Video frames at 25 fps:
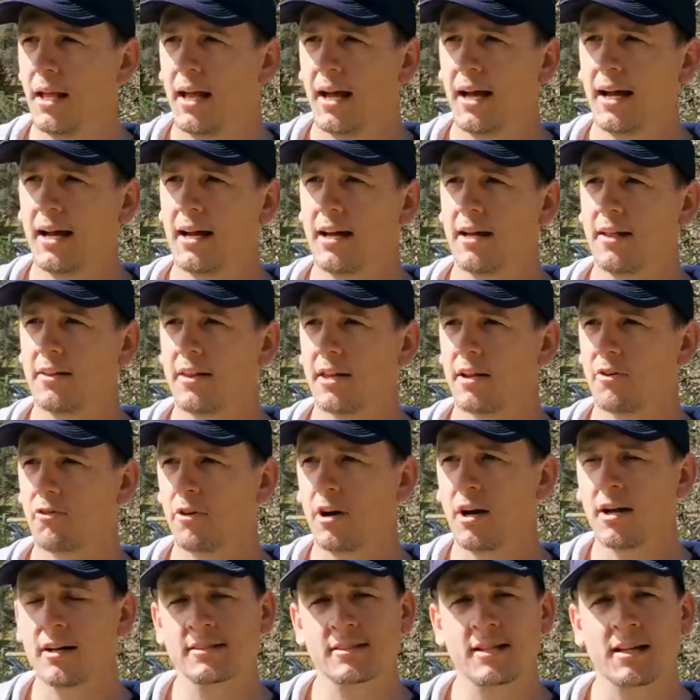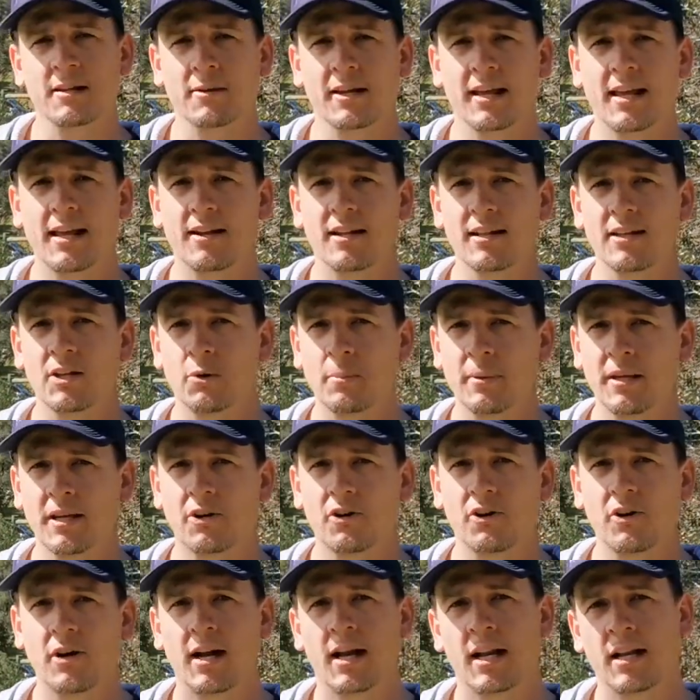The riders can get a little bit
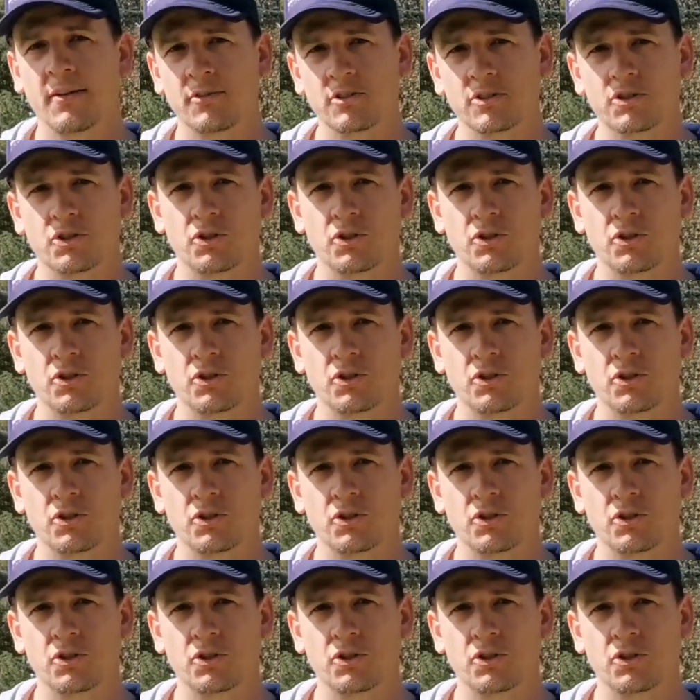creative and